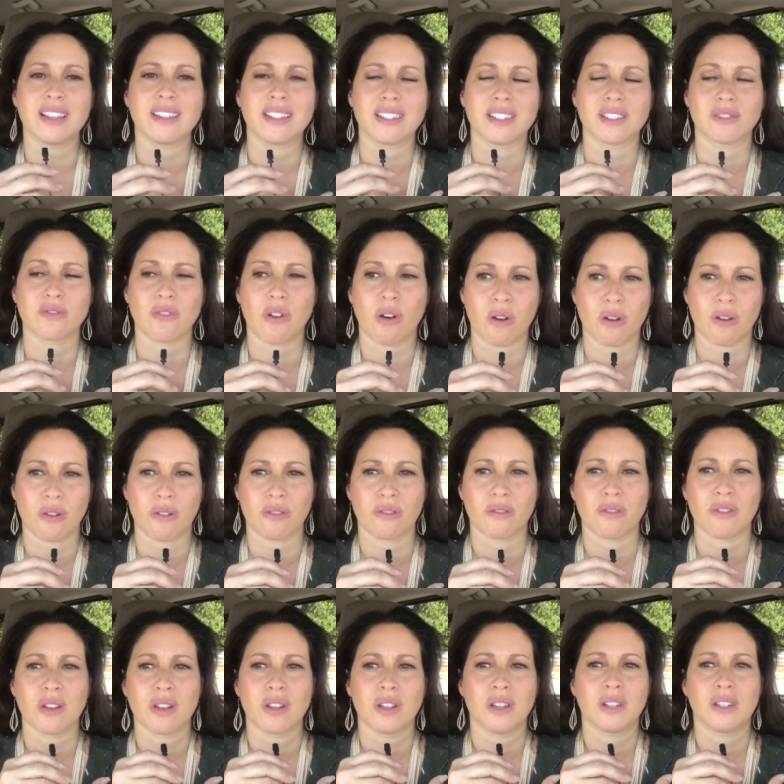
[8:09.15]
and it's our
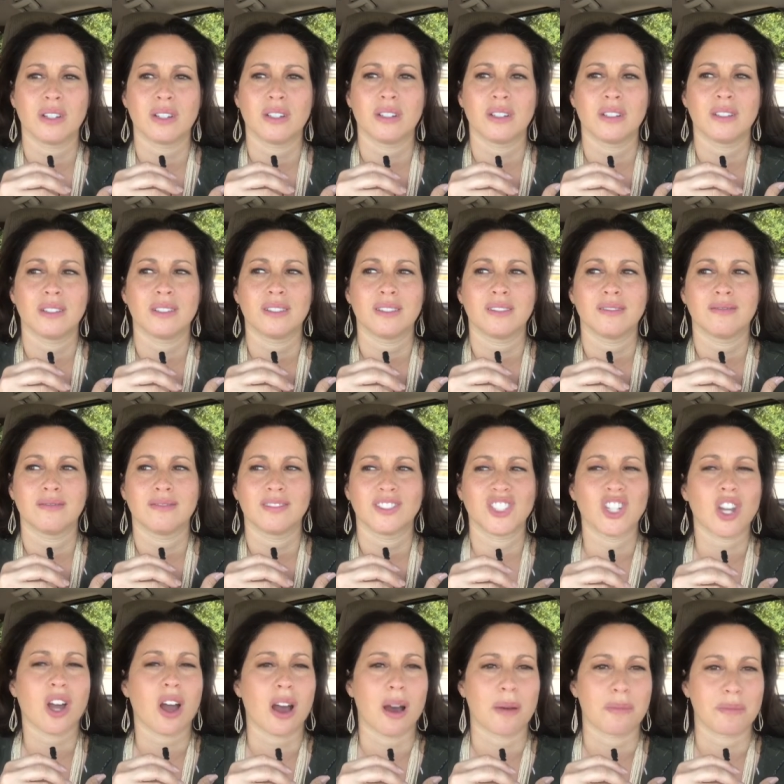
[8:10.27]

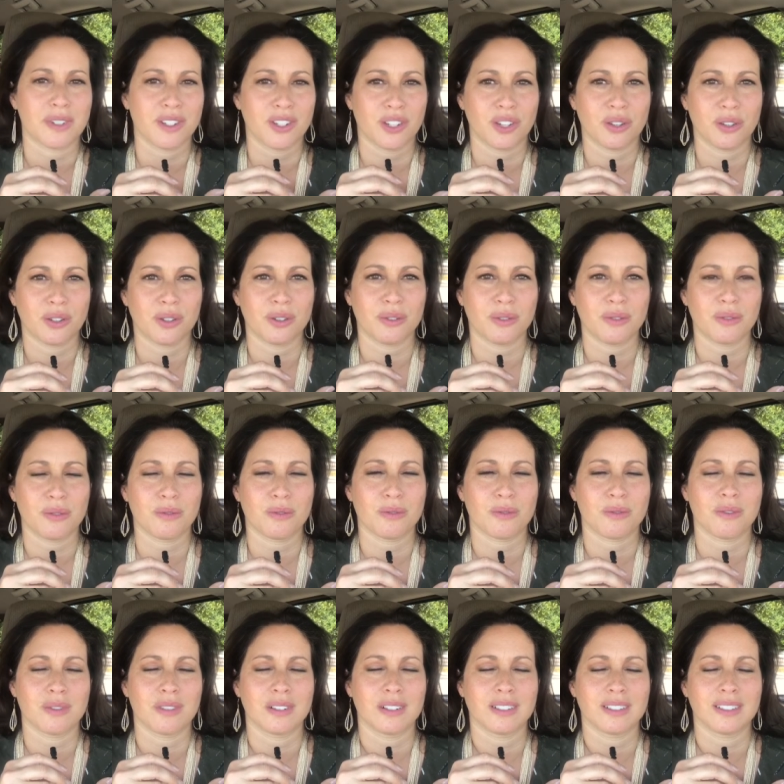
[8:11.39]
job
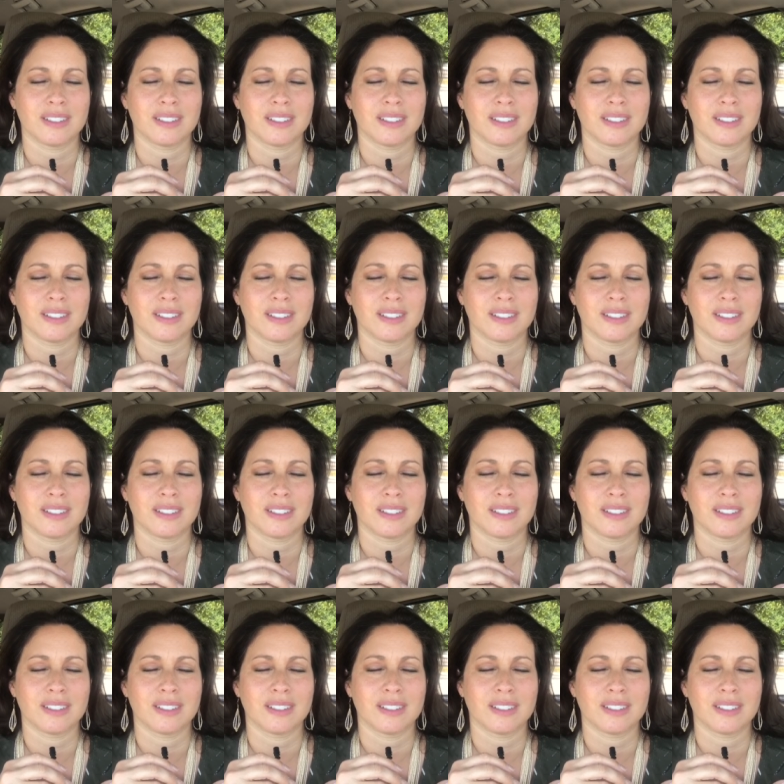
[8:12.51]
to